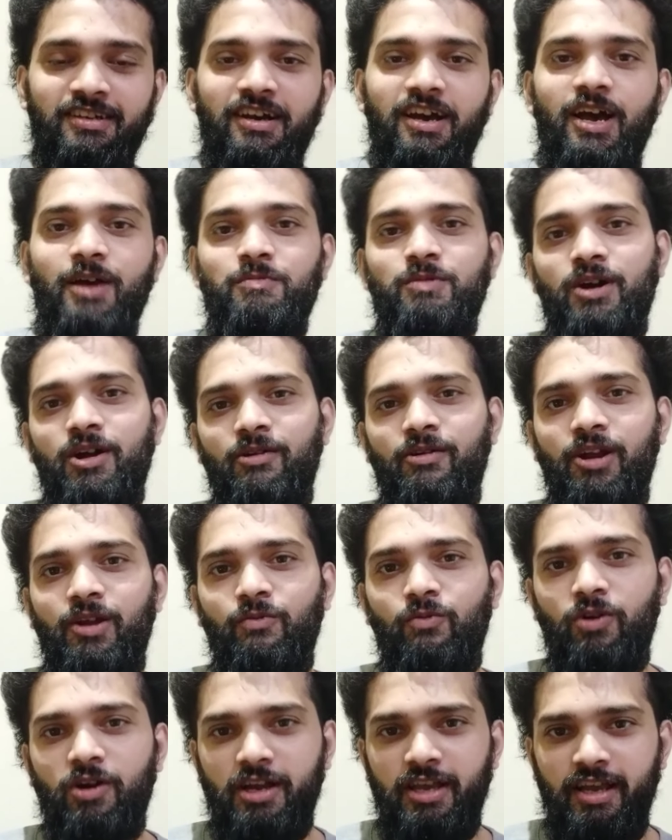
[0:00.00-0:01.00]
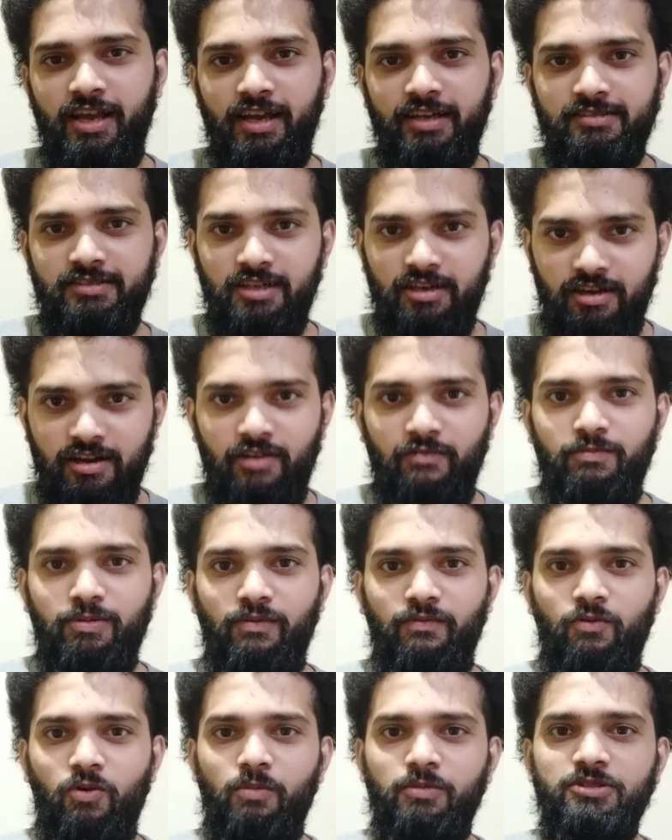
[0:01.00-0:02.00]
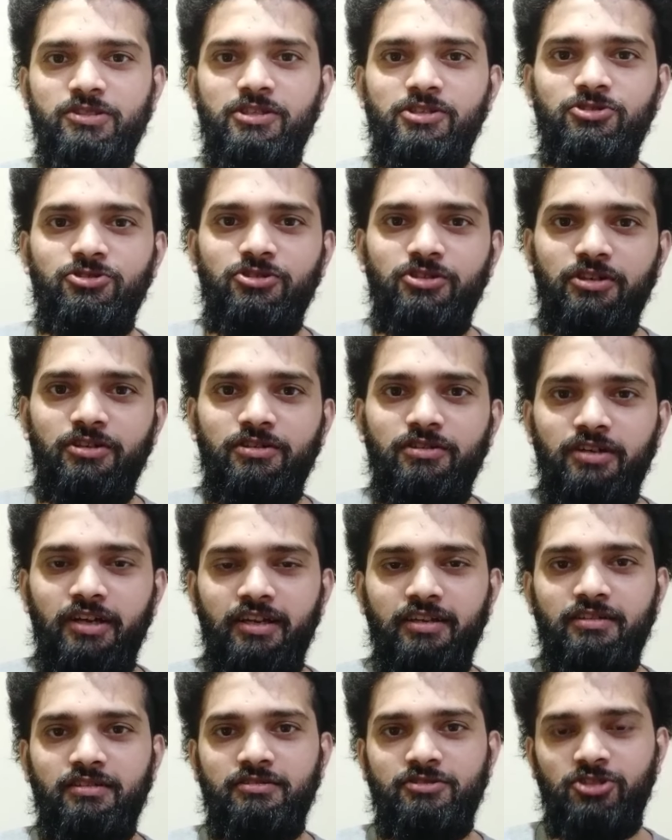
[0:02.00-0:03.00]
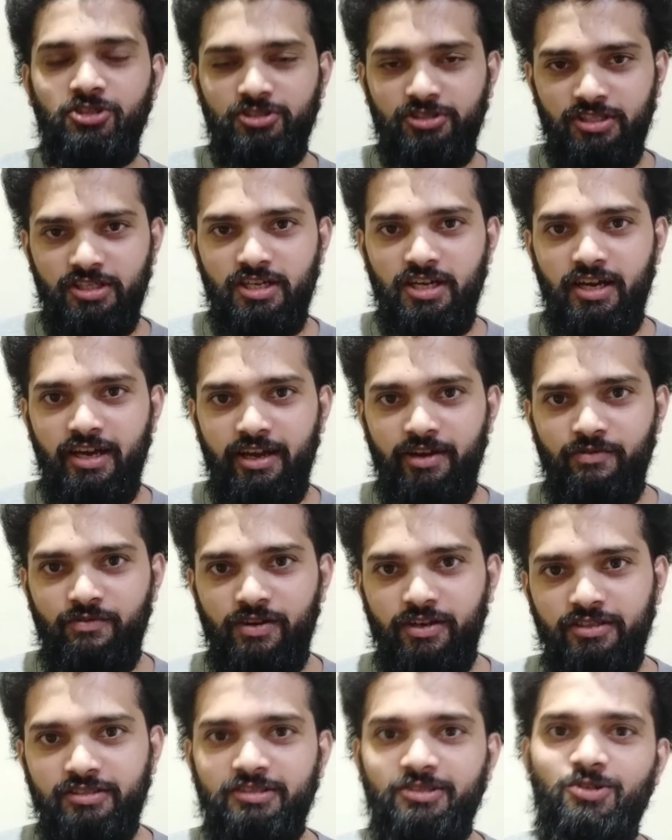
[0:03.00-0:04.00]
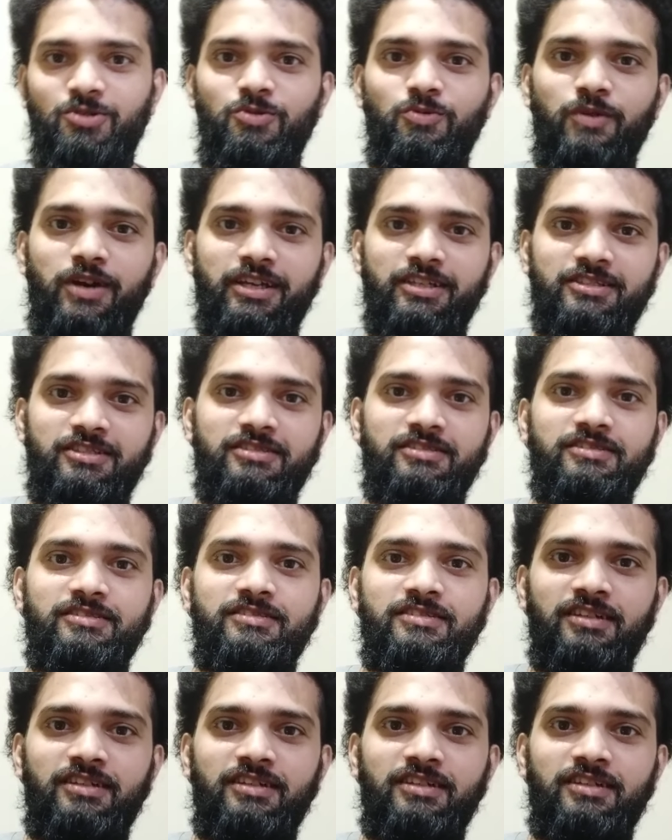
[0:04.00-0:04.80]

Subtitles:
I'm currently working as aircraft performance engineer in Jazeera Airways, Kuwait.